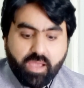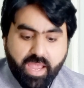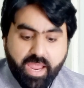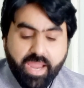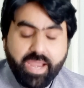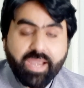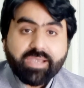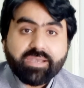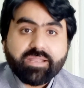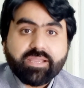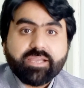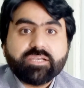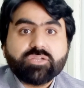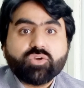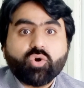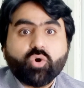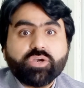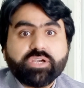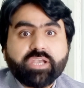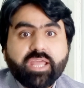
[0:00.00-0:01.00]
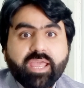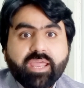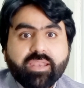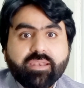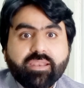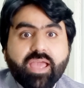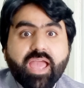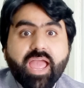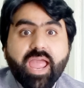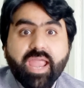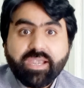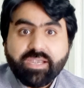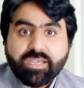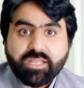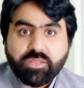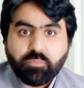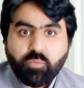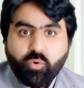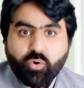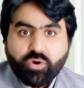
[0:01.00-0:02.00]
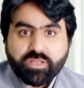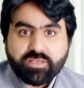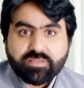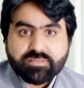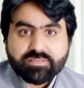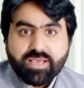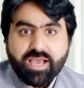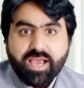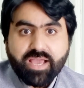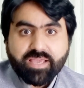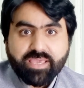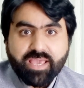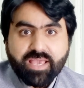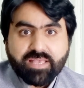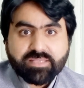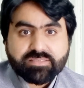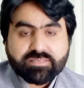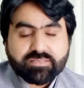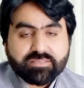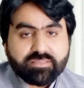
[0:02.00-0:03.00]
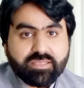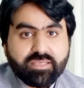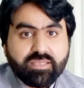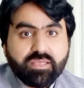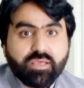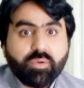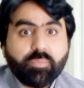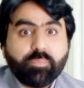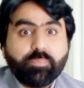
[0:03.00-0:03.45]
and it contains antibodies against the